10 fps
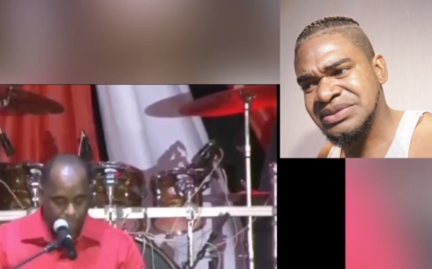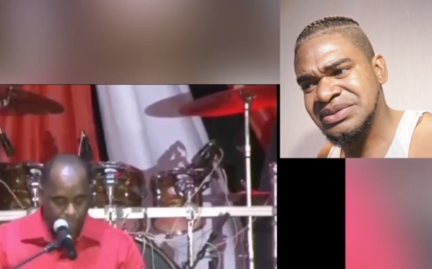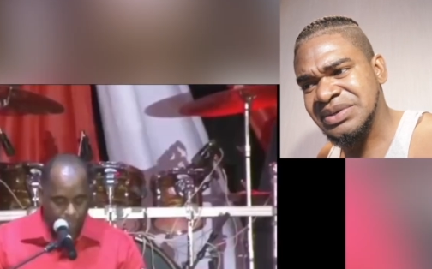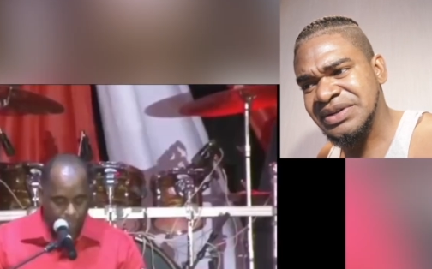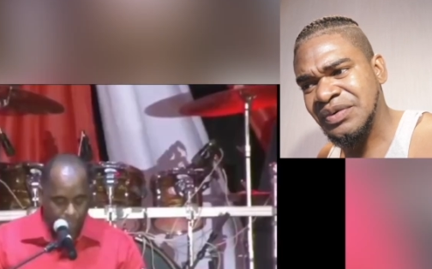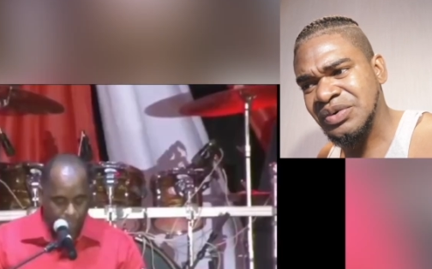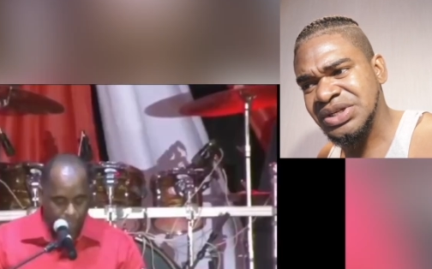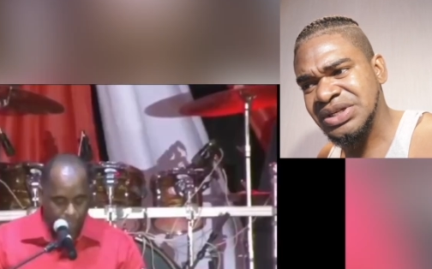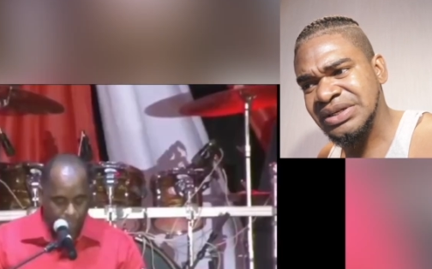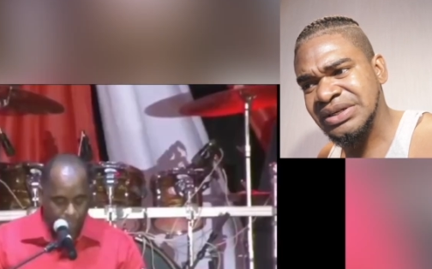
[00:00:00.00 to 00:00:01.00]

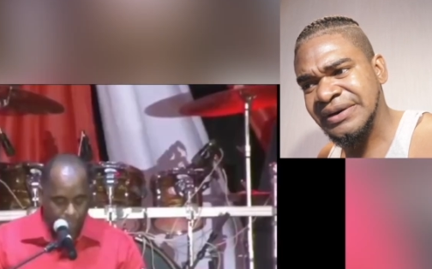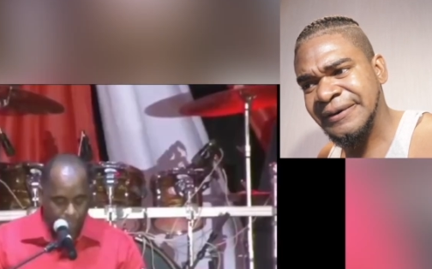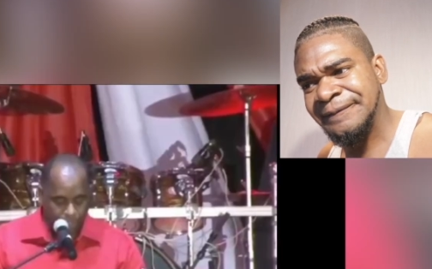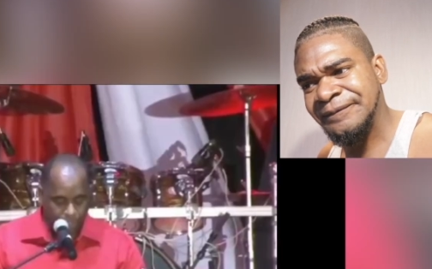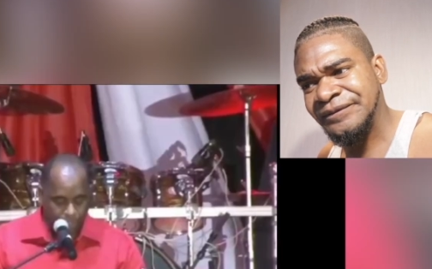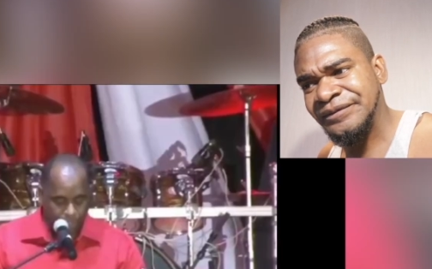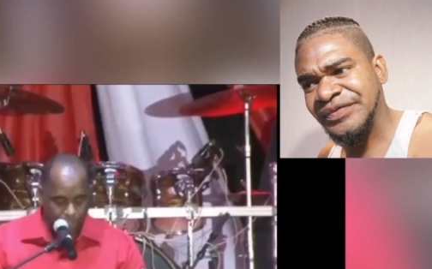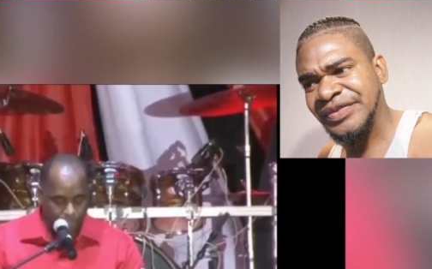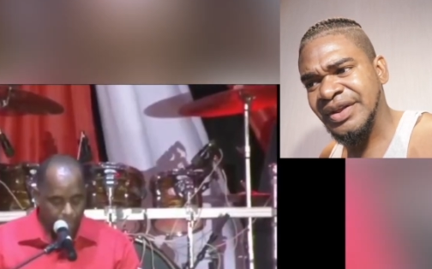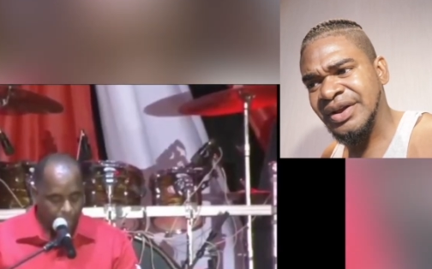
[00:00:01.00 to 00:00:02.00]
Speaker 1: 2014.
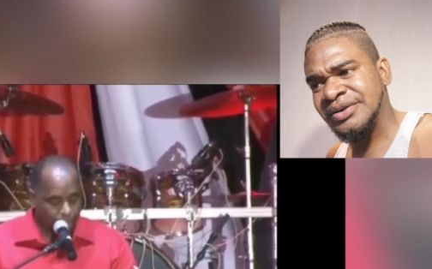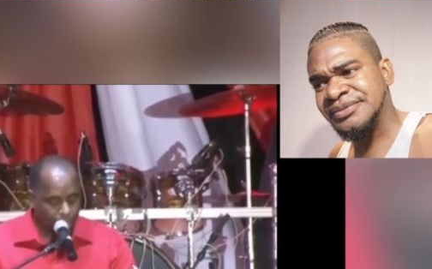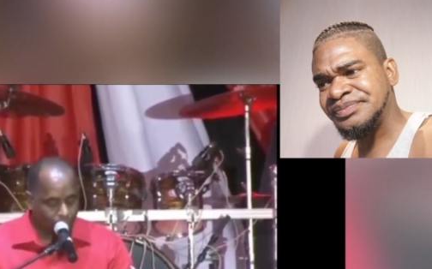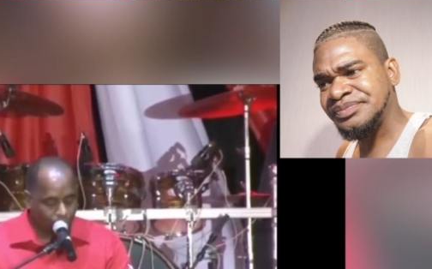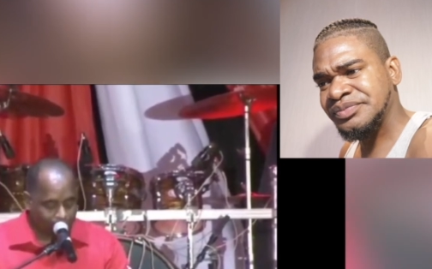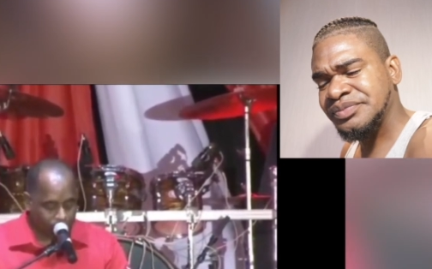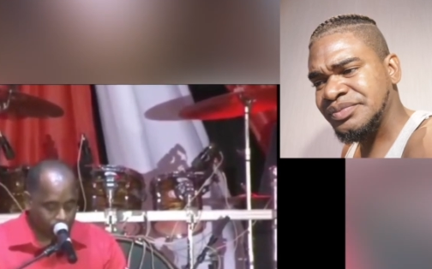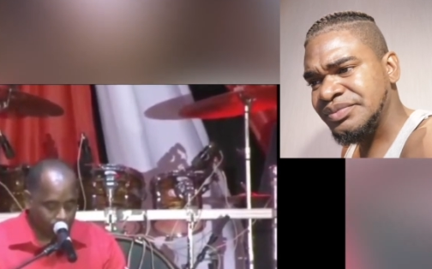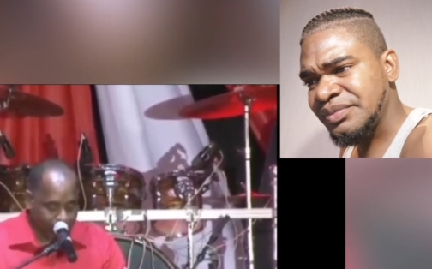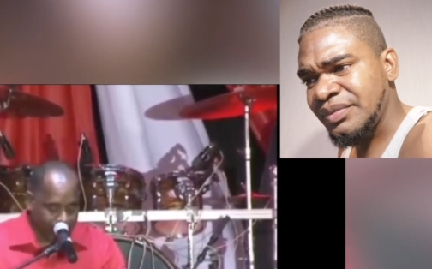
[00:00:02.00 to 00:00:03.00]
Once win
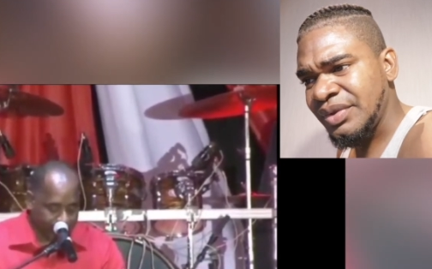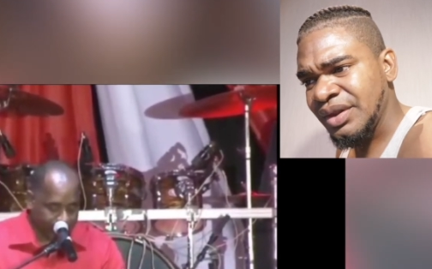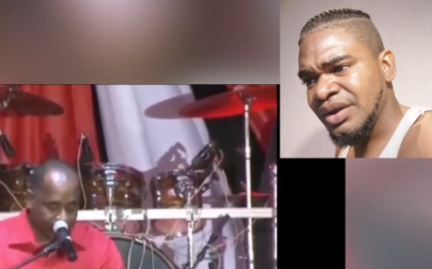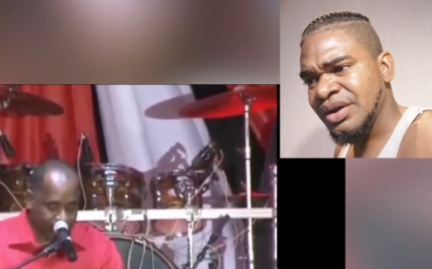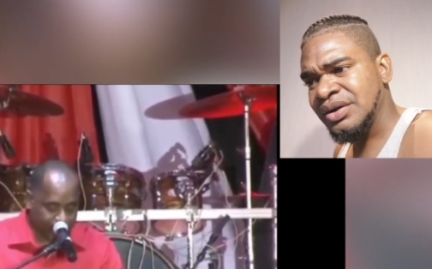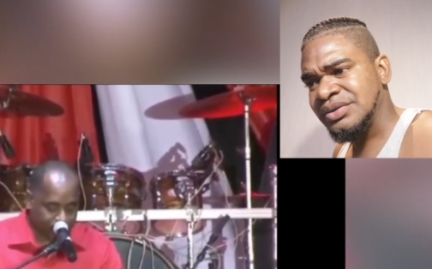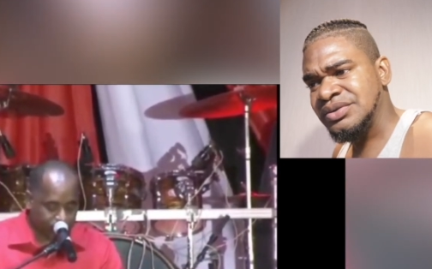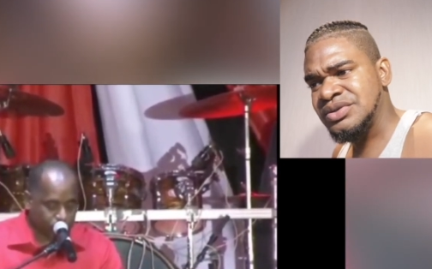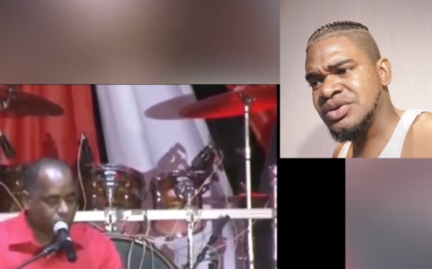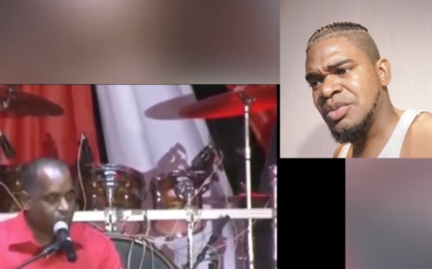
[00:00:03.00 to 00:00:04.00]
this election
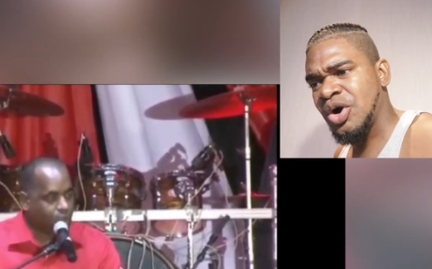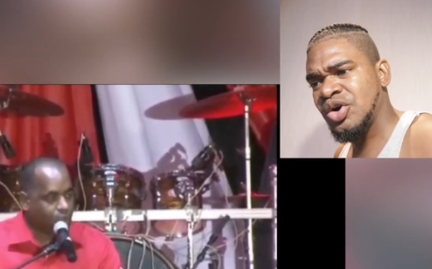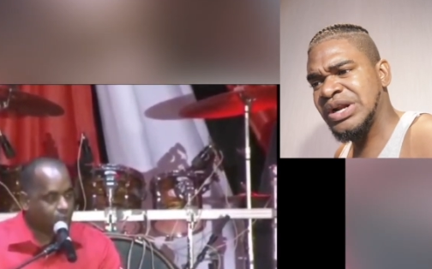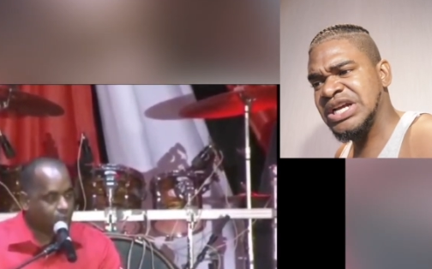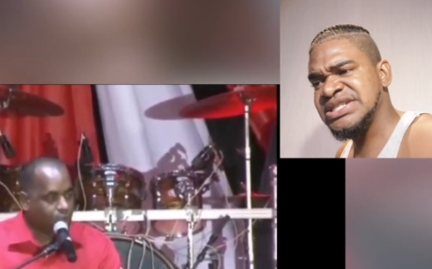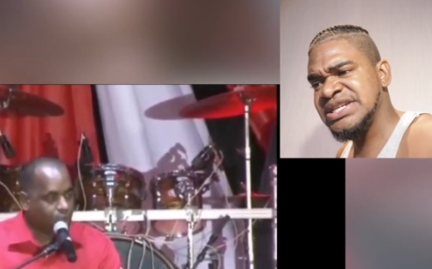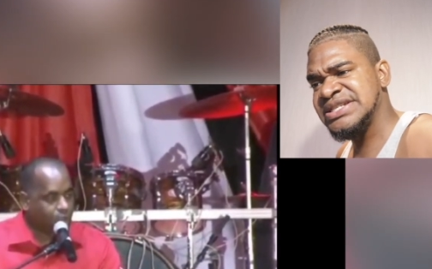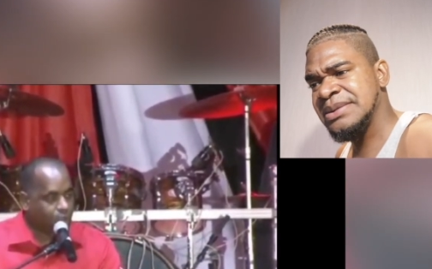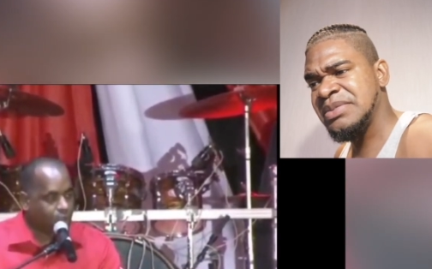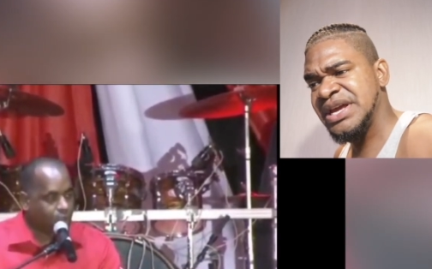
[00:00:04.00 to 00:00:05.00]
tomorrow. Tomorrow, that's
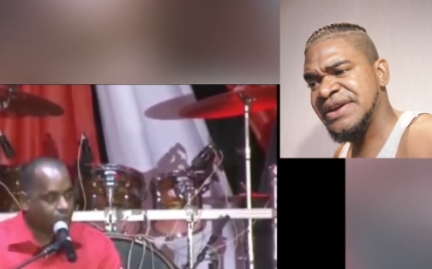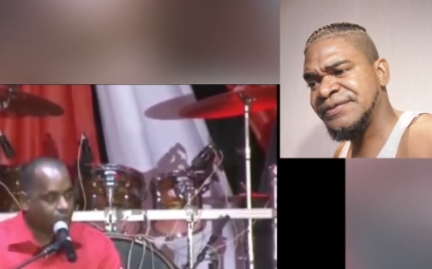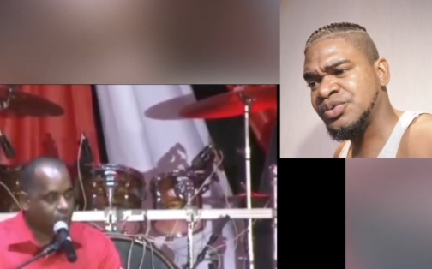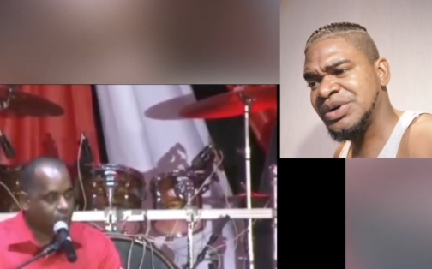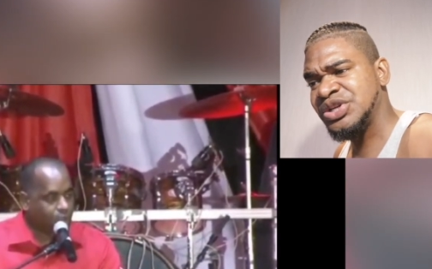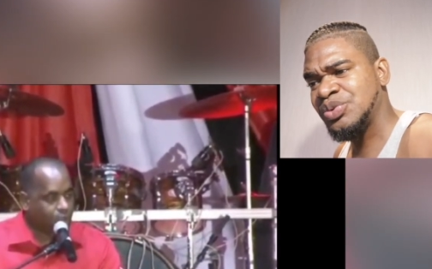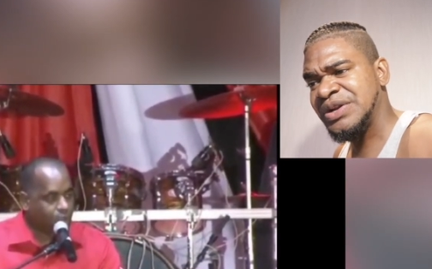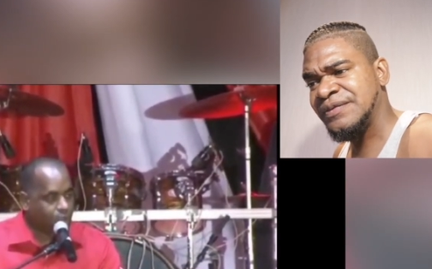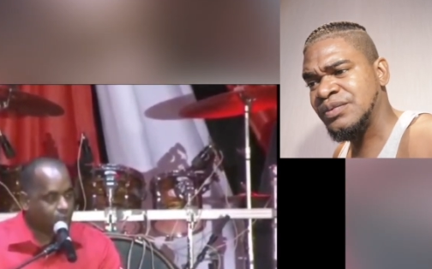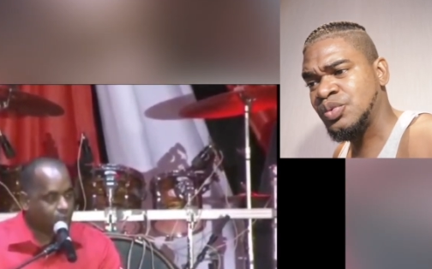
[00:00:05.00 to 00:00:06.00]
December 8th, 2020,
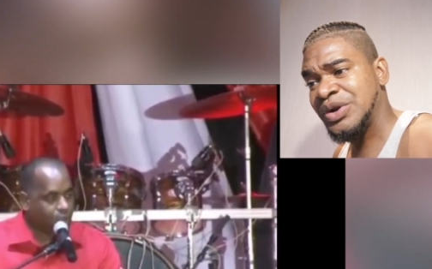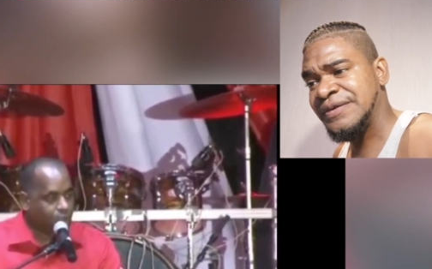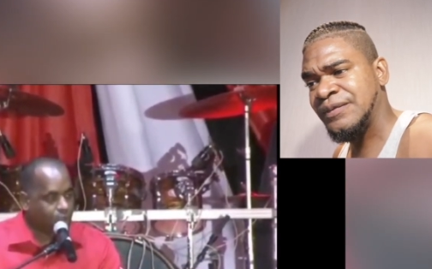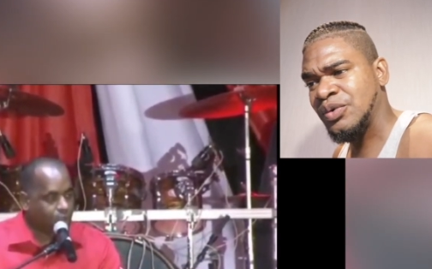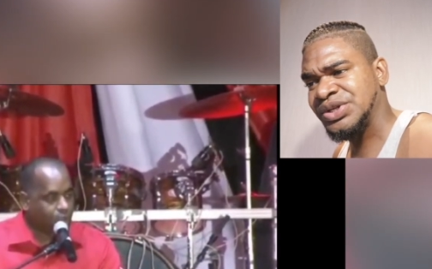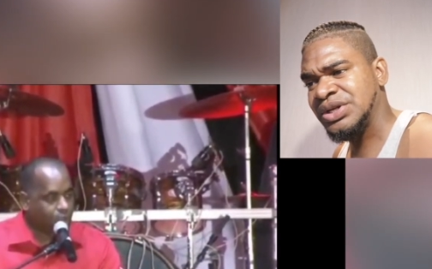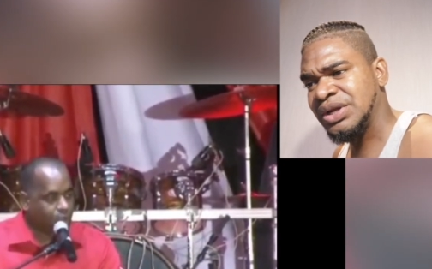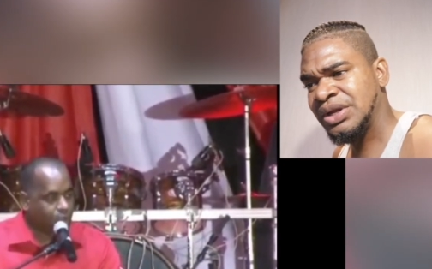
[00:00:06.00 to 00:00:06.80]
2014.